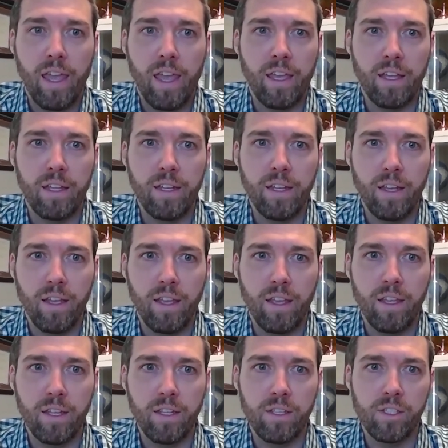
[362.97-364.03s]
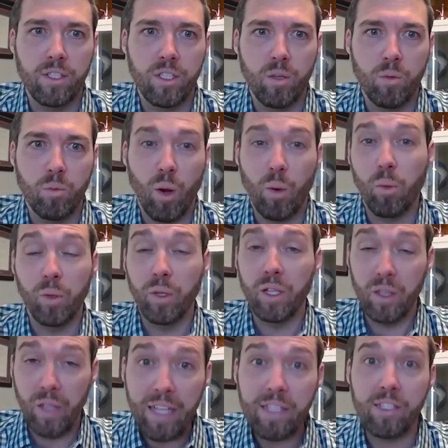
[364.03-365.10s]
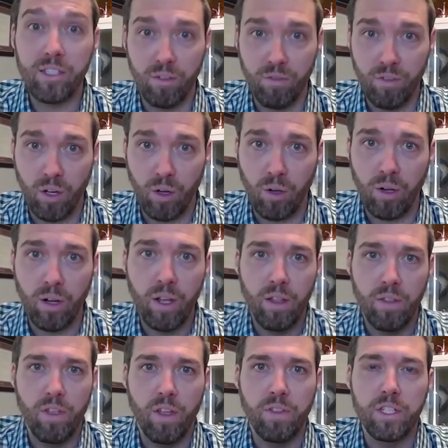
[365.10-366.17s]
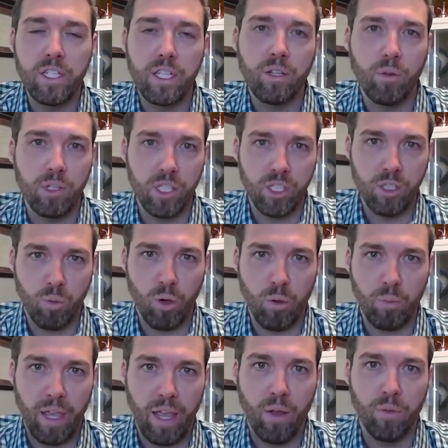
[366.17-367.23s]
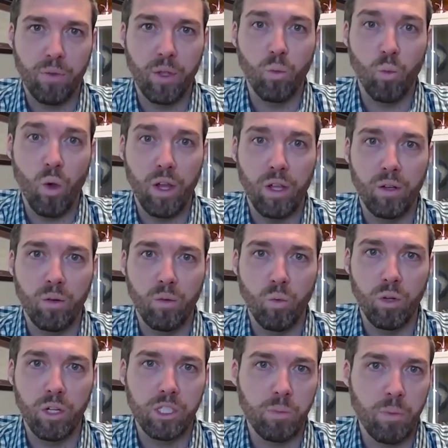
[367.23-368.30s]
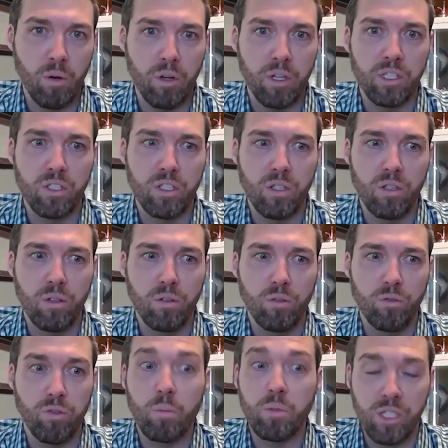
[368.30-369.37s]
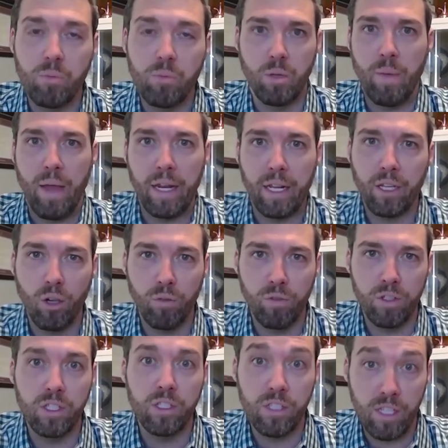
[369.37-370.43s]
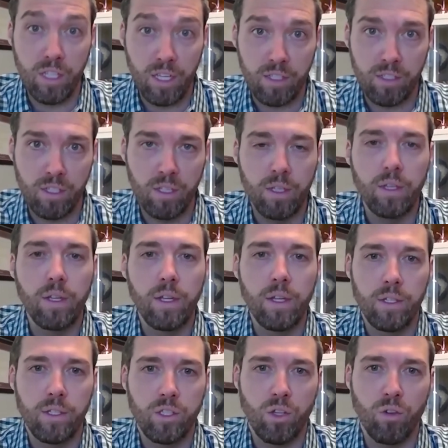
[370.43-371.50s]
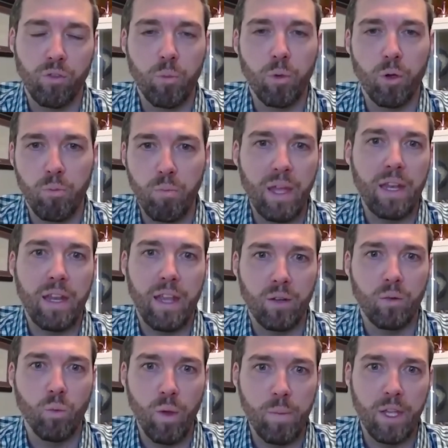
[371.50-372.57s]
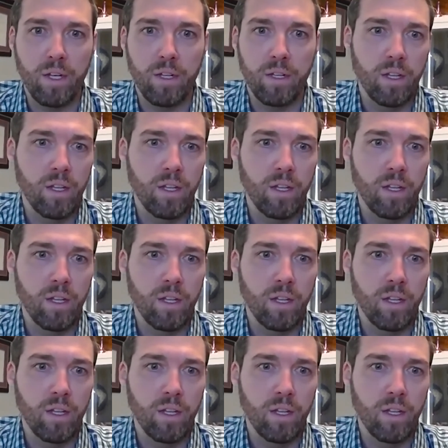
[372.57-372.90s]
and it is probably less severe than the decrease in sperm count that one would experience from symptomatic COVID disease. So for both men and women,